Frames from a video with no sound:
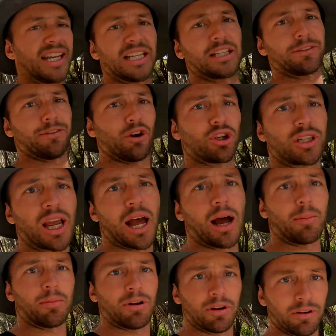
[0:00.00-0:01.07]
It is first
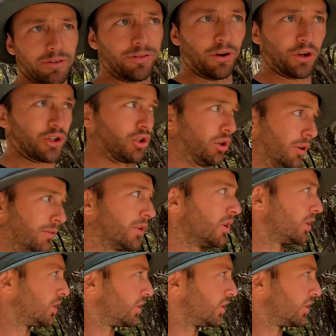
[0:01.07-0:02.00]
come, first serve.